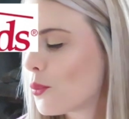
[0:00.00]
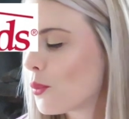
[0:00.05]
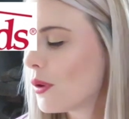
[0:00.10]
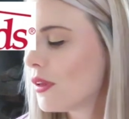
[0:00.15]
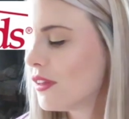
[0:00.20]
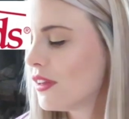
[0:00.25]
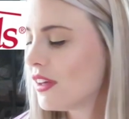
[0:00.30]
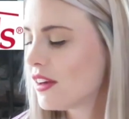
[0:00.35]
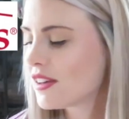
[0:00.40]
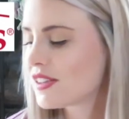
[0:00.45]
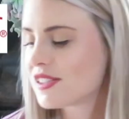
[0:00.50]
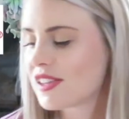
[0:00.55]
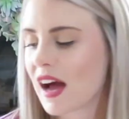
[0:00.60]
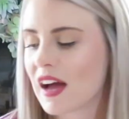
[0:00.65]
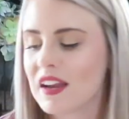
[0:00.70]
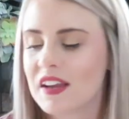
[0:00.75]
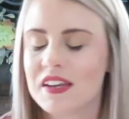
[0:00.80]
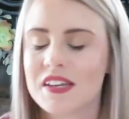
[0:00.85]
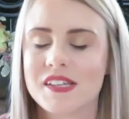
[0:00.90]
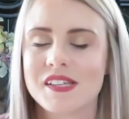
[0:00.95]
really
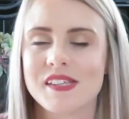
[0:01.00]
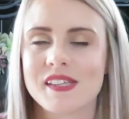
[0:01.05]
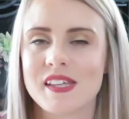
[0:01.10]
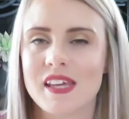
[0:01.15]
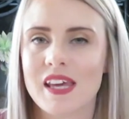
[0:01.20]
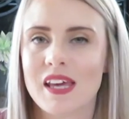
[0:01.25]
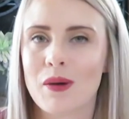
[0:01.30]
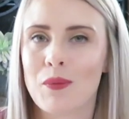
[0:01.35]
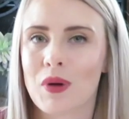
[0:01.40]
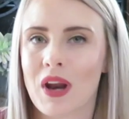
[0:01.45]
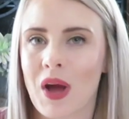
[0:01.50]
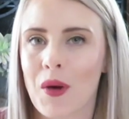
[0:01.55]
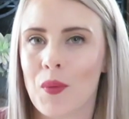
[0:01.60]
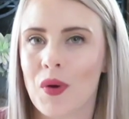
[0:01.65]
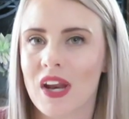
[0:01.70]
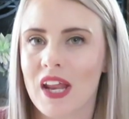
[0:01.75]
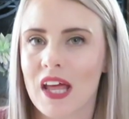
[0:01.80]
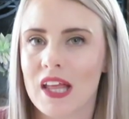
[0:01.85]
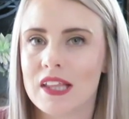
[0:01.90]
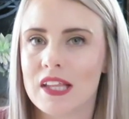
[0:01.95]
excited to see when I
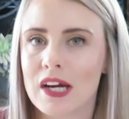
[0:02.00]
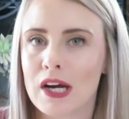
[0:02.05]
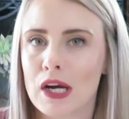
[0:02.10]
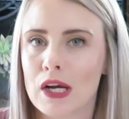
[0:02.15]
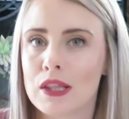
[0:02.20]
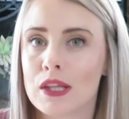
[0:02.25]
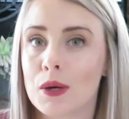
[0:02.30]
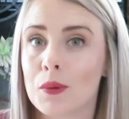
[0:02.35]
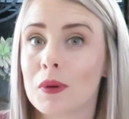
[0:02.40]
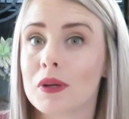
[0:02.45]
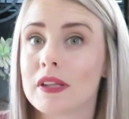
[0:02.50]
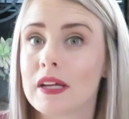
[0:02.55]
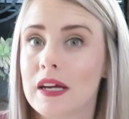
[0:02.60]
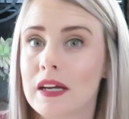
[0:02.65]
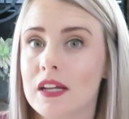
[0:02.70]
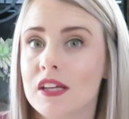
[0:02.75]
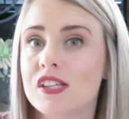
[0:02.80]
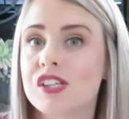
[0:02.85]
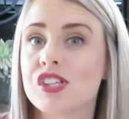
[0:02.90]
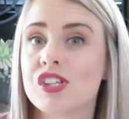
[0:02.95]
went in there, there were
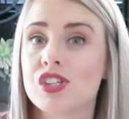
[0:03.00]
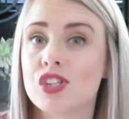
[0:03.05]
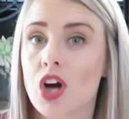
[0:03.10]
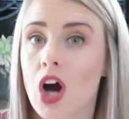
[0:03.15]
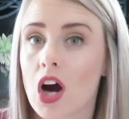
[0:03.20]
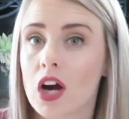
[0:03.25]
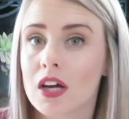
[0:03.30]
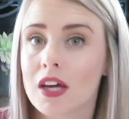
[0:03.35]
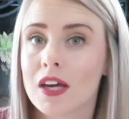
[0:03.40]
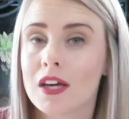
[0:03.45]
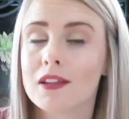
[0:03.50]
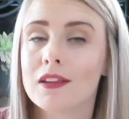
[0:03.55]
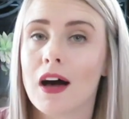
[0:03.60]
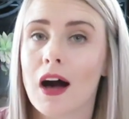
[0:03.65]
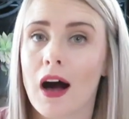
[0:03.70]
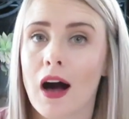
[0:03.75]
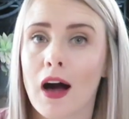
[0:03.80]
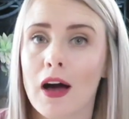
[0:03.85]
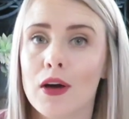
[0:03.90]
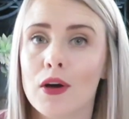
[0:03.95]
ladies stocking
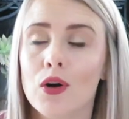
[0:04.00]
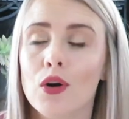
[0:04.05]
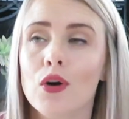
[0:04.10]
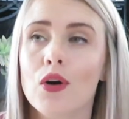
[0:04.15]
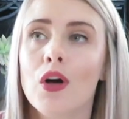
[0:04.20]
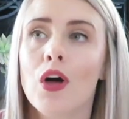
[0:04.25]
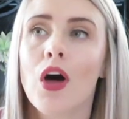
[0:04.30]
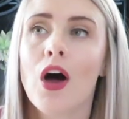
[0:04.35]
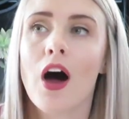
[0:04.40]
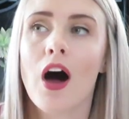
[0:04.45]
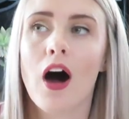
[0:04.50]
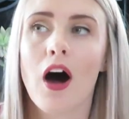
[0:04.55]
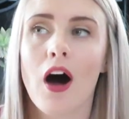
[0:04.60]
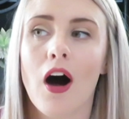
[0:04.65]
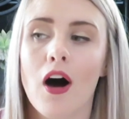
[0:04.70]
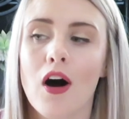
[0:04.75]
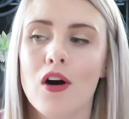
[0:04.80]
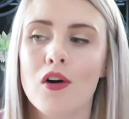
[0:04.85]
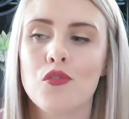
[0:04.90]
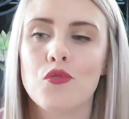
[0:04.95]
the aisle
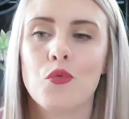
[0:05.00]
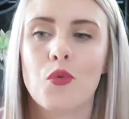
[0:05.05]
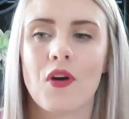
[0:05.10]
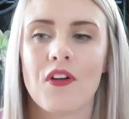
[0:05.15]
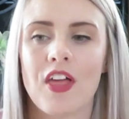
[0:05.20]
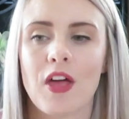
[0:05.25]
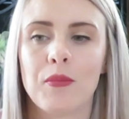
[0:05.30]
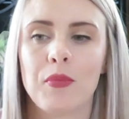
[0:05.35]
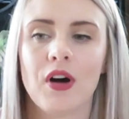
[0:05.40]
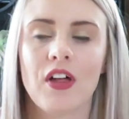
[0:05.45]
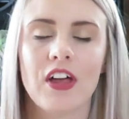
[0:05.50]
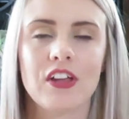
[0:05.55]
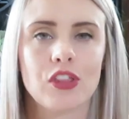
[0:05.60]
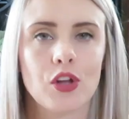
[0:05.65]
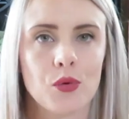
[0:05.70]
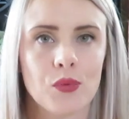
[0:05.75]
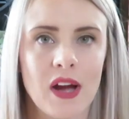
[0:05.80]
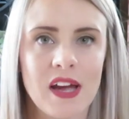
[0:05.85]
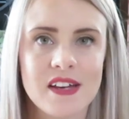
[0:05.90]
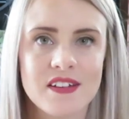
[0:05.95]
of where they put like
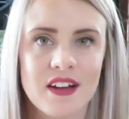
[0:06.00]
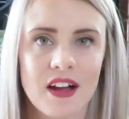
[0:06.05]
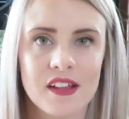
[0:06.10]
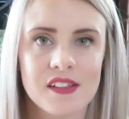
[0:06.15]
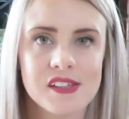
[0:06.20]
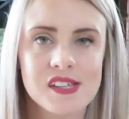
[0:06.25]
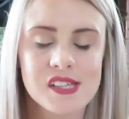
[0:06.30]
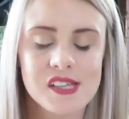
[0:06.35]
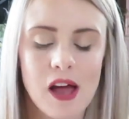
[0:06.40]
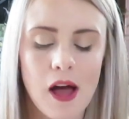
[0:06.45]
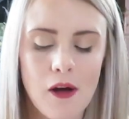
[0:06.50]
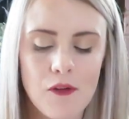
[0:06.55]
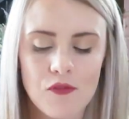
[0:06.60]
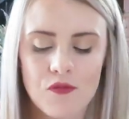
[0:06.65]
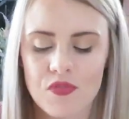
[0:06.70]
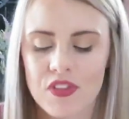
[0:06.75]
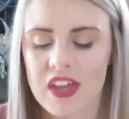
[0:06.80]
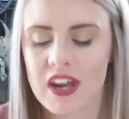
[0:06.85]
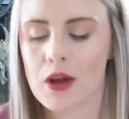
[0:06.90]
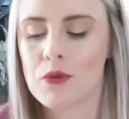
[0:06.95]
the Rae Dunn
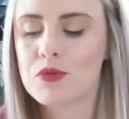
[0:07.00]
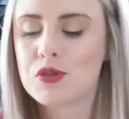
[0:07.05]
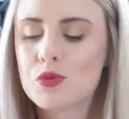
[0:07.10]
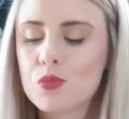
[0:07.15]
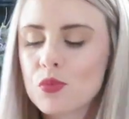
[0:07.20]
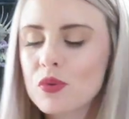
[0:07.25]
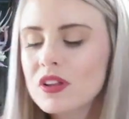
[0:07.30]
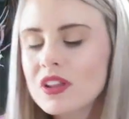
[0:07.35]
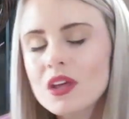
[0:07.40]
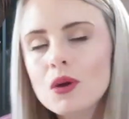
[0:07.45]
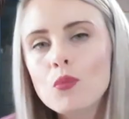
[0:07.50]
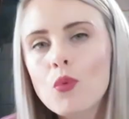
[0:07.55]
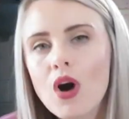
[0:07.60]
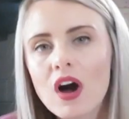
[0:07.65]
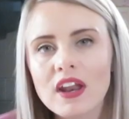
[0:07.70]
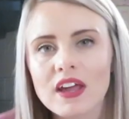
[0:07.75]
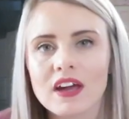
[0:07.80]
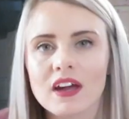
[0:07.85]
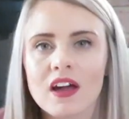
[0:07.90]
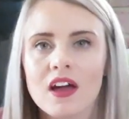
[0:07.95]
stuff and I was really
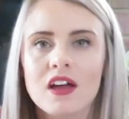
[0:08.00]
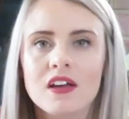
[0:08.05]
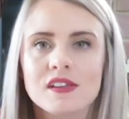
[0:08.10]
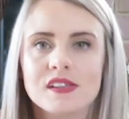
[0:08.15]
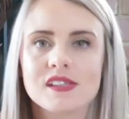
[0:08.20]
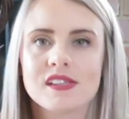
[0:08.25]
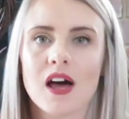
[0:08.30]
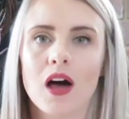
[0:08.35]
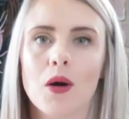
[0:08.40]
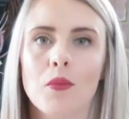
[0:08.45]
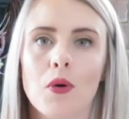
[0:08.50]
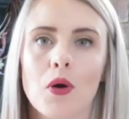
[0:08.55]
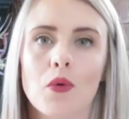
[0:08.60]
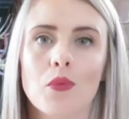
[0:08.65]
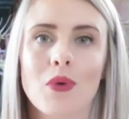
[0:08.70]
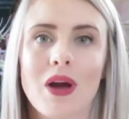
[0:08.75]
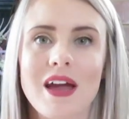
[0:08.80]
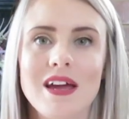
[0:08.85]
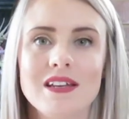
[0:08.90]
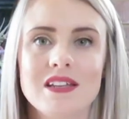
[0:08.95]
wanting some
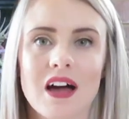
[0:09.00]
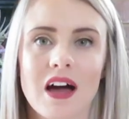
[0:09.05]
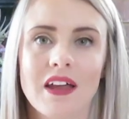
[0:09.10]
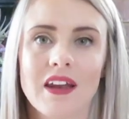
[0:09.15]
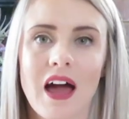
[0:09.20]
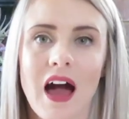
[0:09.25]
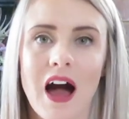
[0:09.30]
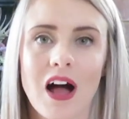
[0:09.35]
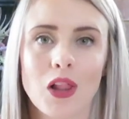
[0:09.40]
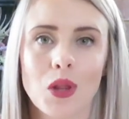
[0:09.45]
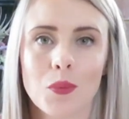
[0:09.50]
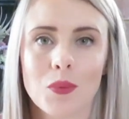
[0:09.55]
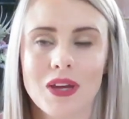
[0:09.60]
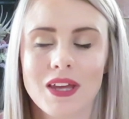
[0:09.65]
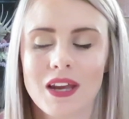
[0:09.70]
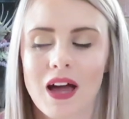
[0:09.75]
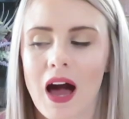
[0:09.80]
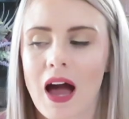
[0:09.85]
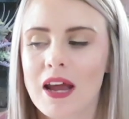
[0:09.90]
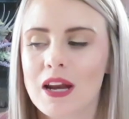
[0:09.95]
Rae Dunn
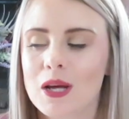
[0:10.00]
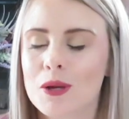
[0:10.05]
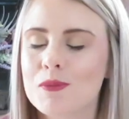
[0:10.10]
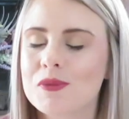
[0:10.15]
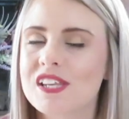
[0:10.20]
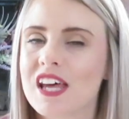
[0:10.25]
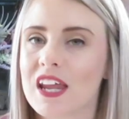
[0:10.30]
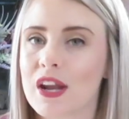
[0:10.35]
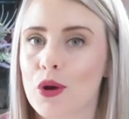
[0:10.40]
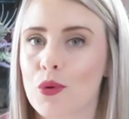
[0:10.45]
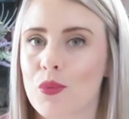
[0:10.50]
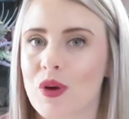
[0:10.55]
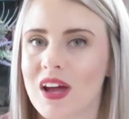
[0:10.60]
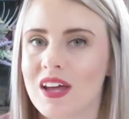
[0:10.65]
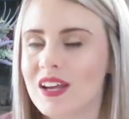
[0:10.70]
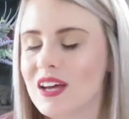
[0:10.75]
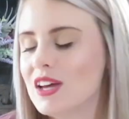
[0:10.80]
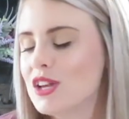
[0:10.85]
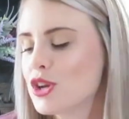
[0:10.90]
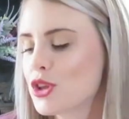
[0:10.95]
Halloween items and I
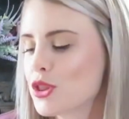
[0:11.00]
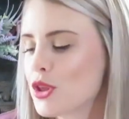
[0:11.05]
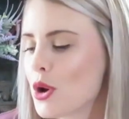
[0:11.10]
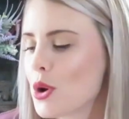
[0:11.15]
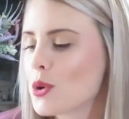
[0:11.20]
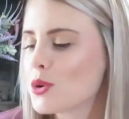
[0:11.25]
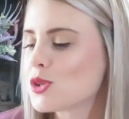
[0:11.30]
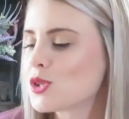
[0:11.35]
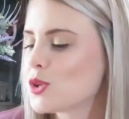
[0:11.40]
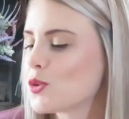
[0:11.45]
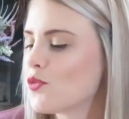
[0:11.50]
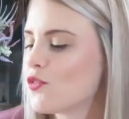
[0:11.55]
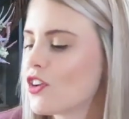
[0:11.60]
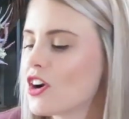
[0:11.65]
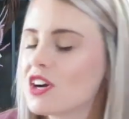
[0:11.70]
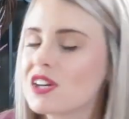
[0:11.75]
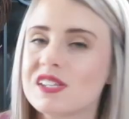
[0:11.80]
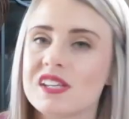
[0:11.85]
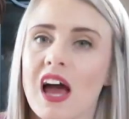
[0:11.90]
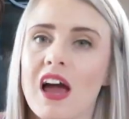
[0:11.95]
ran into those. So
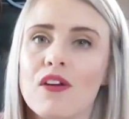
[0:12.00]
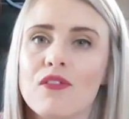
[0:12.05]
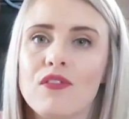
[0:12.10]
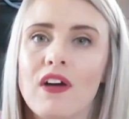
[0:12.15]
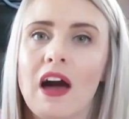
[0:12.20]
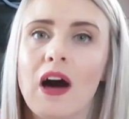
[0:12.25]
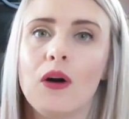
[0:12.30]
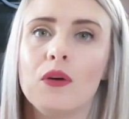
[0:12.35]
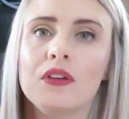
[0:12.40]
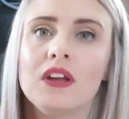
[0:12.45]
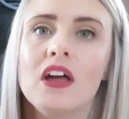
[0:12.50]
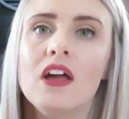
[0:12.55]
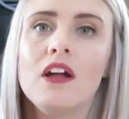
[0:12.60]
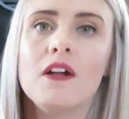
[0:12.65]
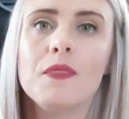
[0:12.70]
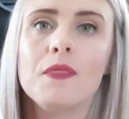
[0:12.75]
first I found